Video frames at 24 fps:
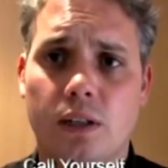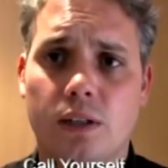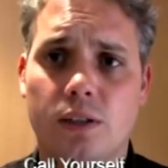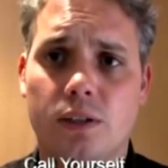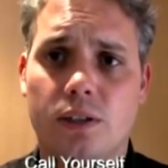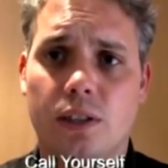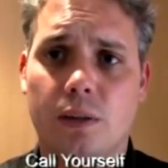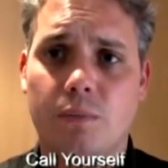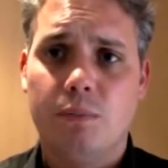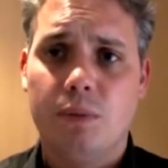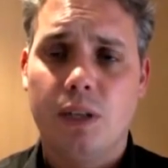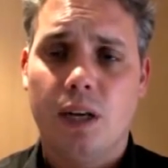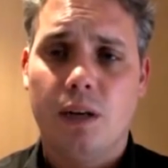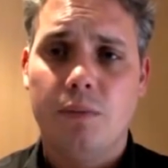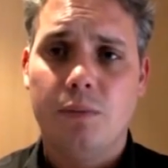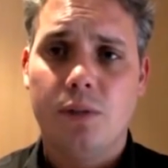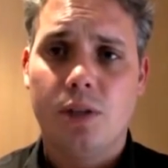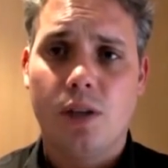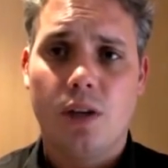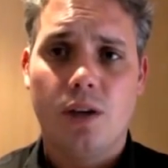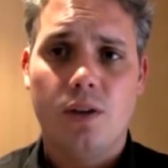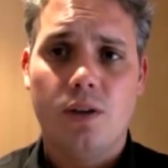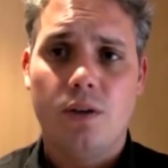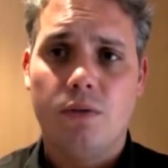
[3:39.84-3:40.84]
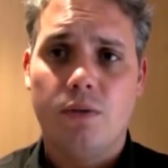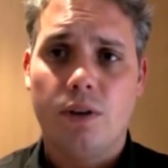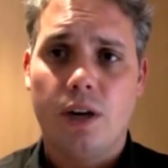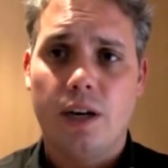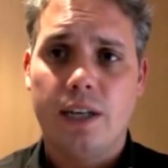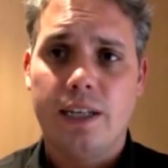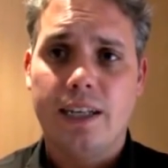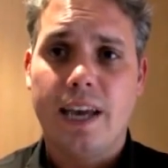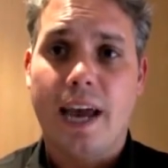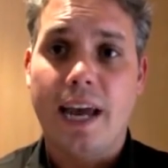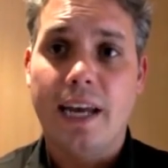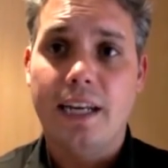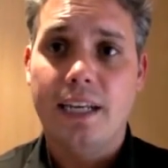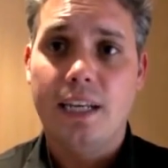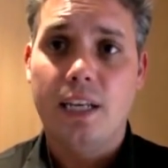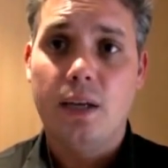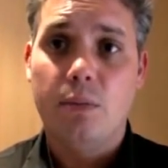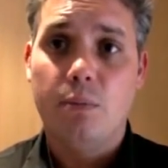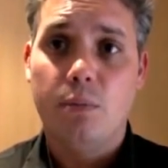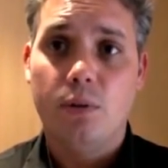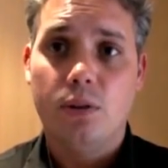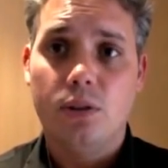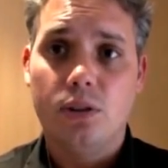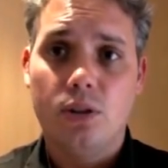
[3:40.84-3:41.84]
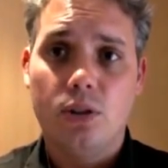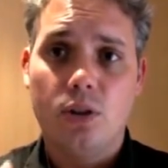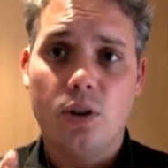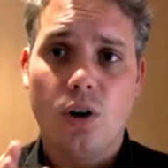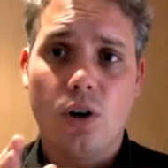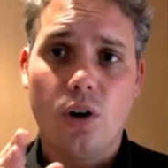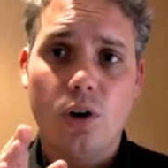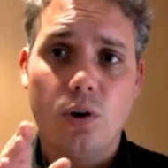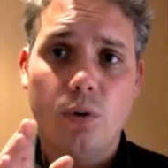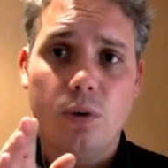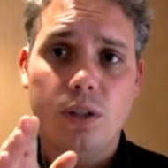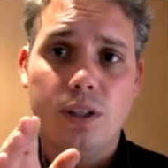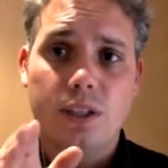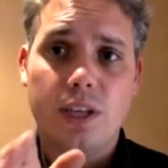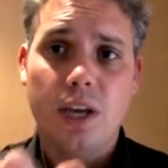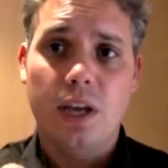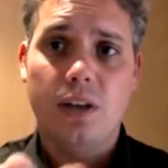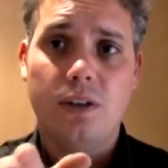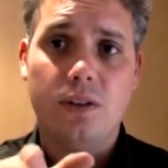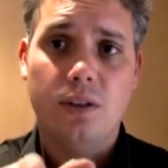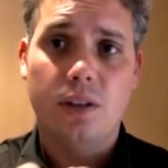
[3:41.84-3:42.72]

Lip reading: Sometimes though you find gatekeepers and you can't always get